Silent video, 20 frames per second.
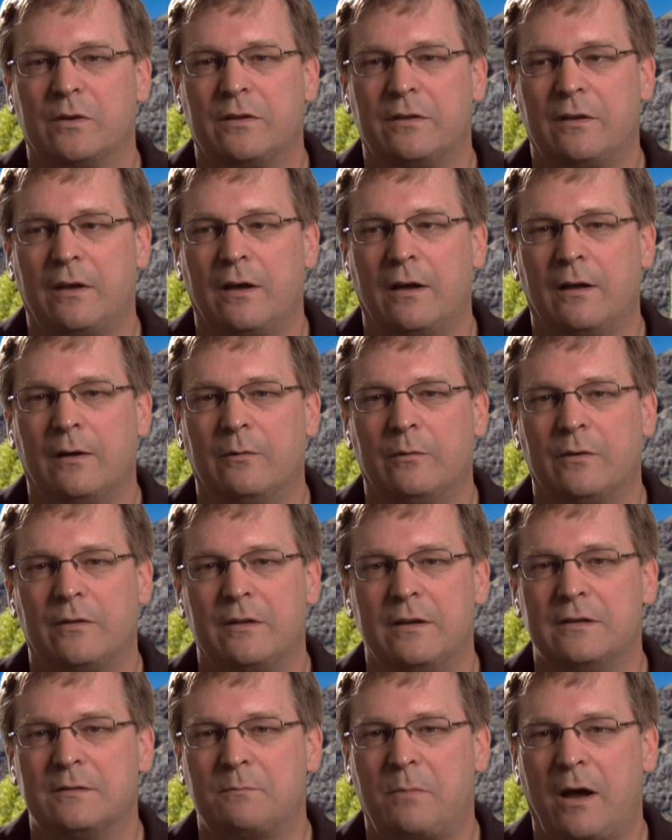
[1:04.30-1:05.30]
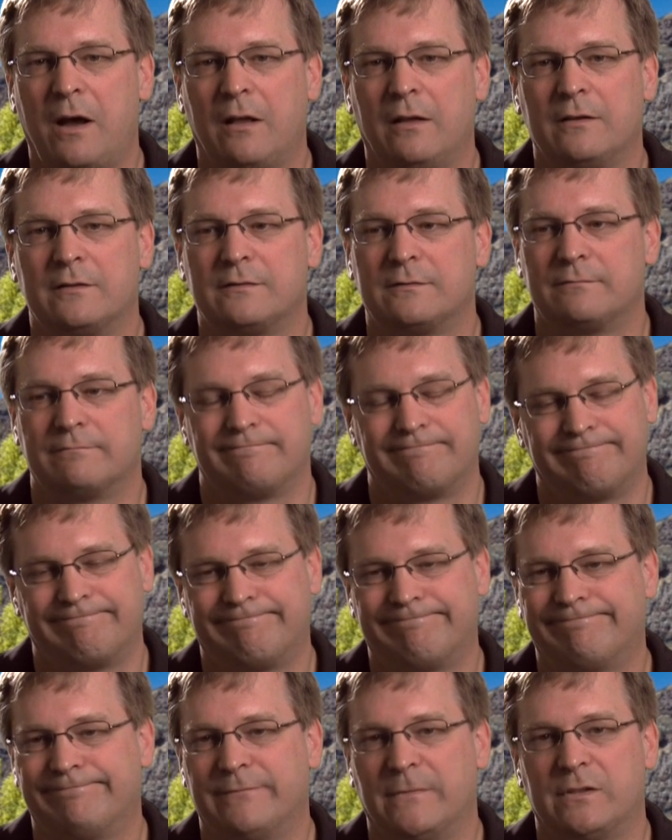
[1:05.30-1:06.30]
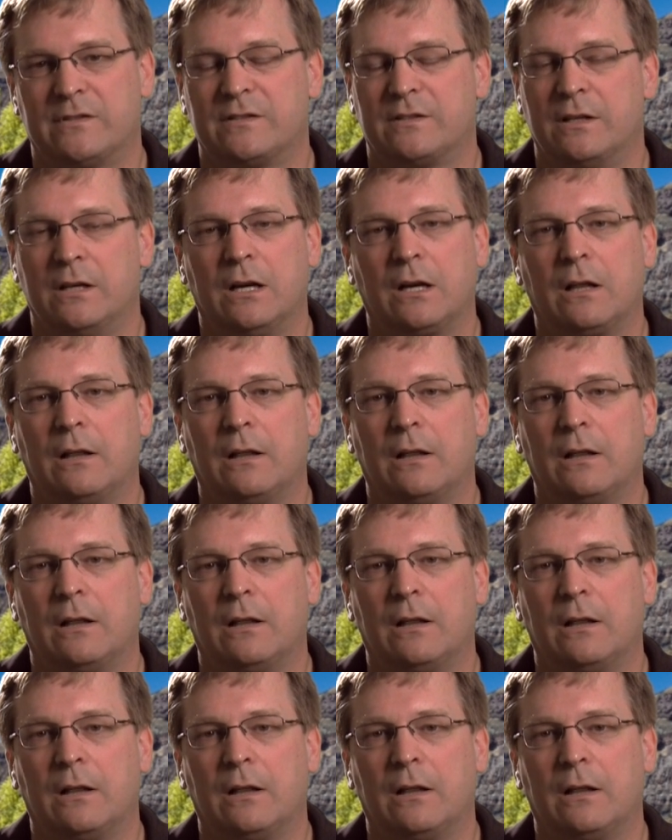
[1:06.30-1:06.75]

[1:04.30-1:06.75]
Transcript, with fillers: with, uh, with these pilots. It's the